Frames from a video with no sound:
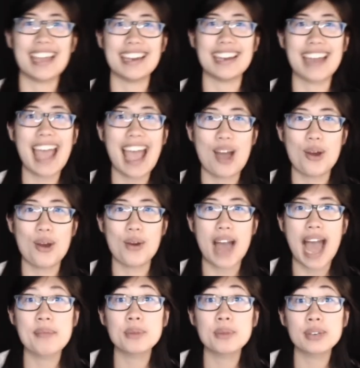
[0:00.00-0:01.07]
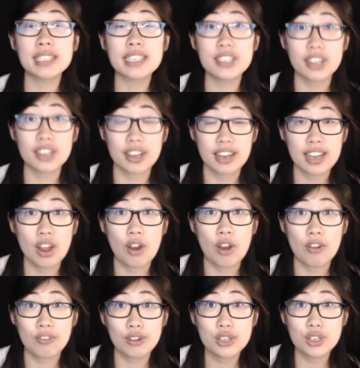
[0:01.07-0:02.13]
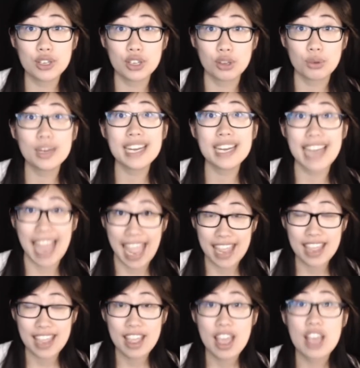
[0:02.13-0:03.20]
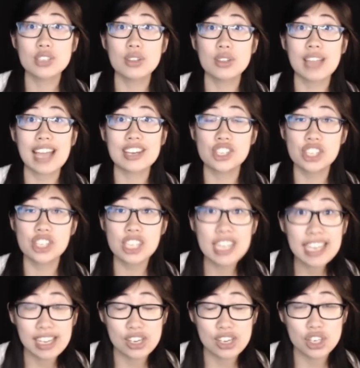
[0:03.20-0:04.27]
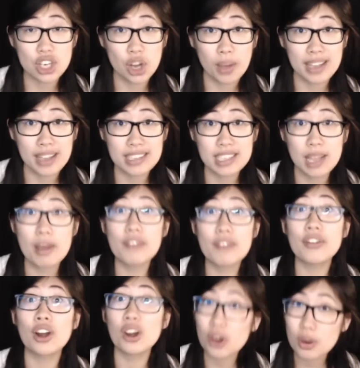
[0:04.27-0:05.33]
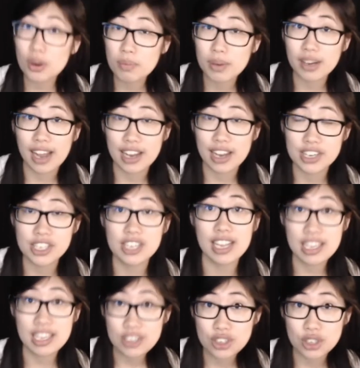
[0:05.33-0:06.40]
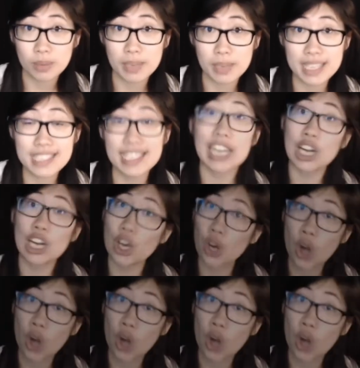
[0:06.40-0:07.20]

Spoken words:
Now I'm going to turn it over to Renee so that she can show us some of her percussion instruments in her